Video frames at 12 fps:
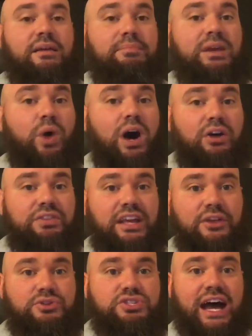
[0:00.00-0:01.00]
Meanwhile, on the
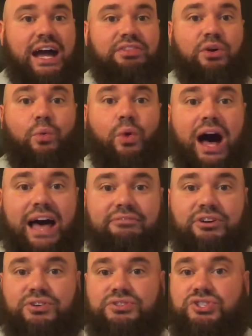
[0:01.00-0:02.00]
other side, the
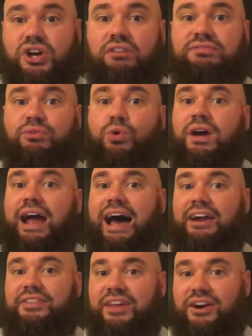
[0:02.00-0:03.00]
Wyverns saw 4
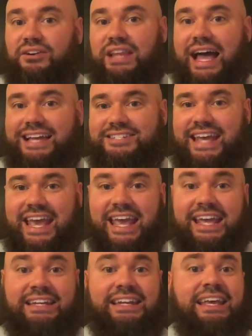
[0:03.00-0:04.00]
out of their last
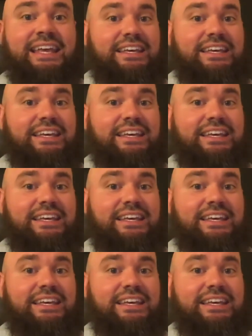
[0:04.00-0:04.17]
8